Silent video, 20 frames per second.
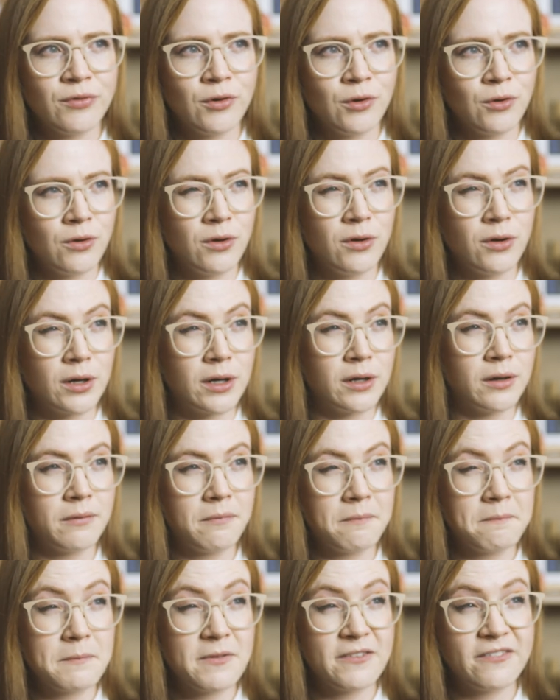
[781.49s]
for
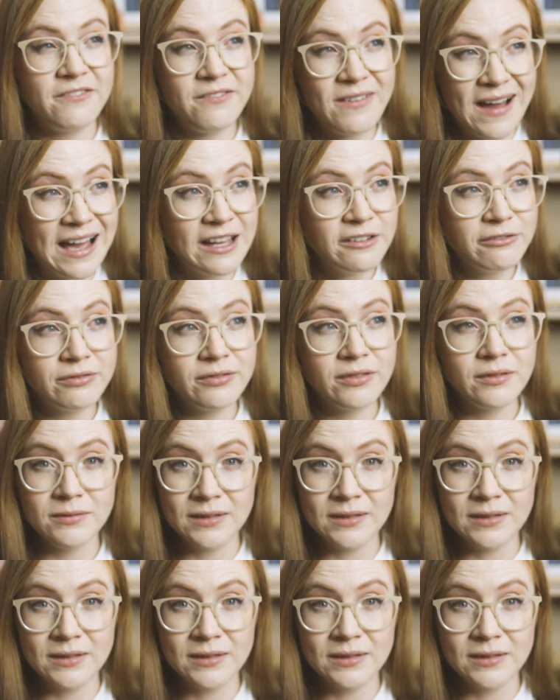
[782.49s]
5